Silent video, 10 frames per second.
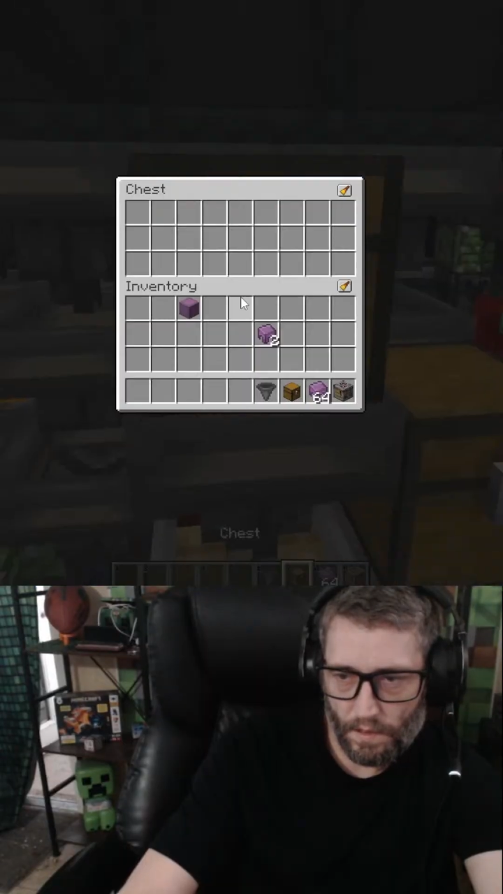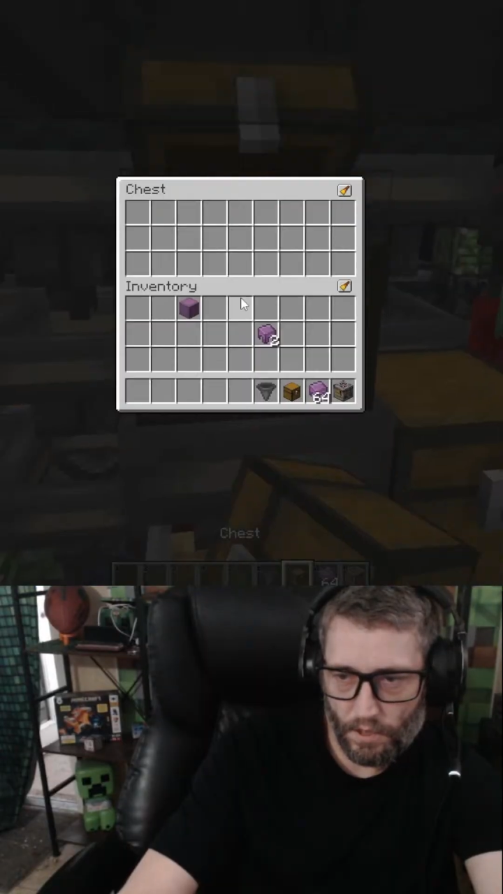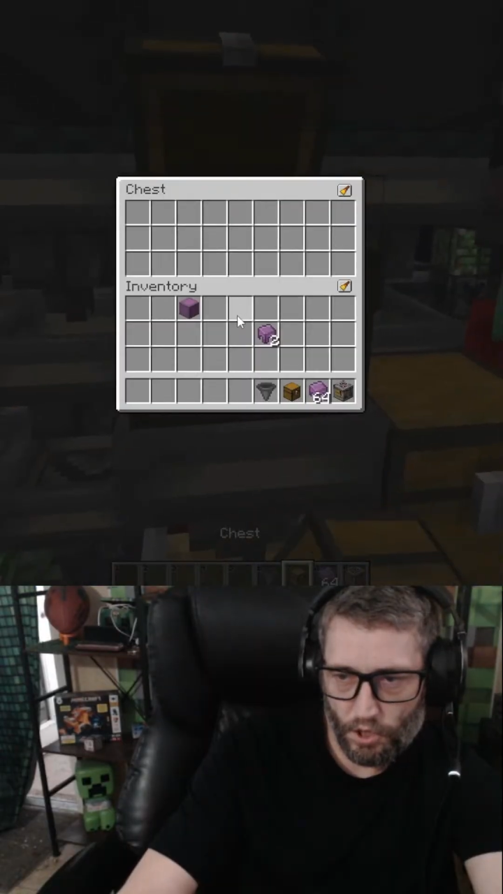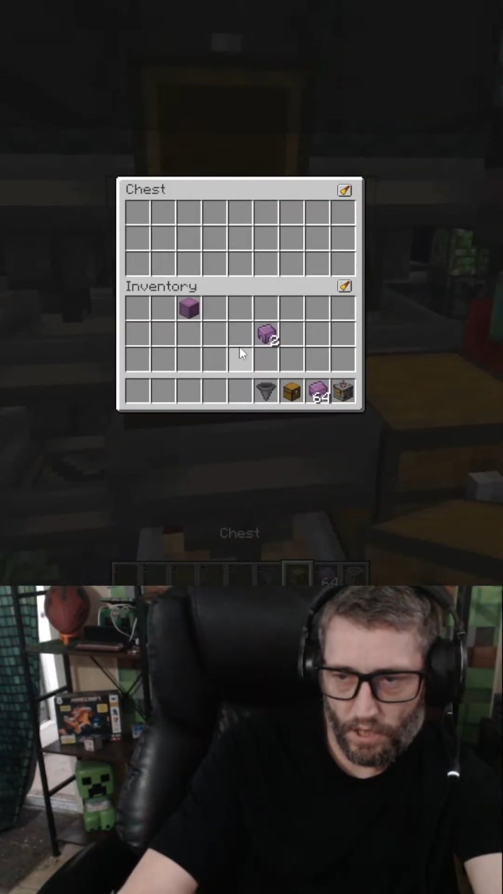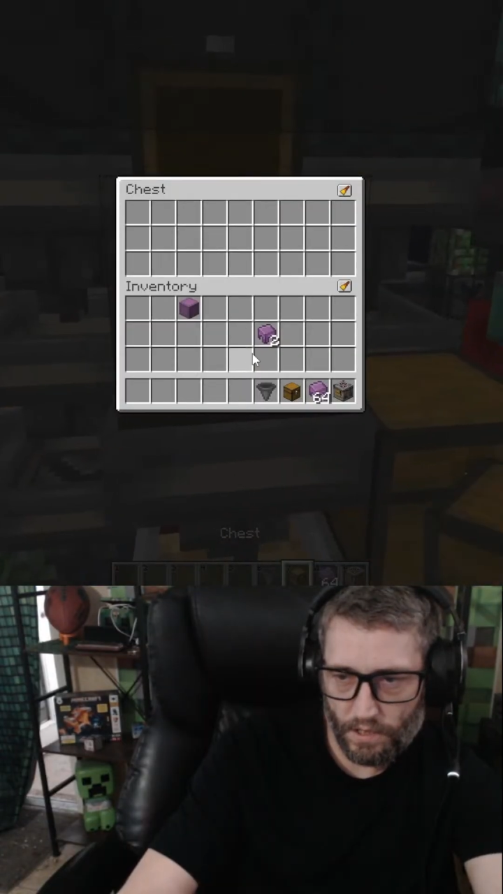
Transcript: chests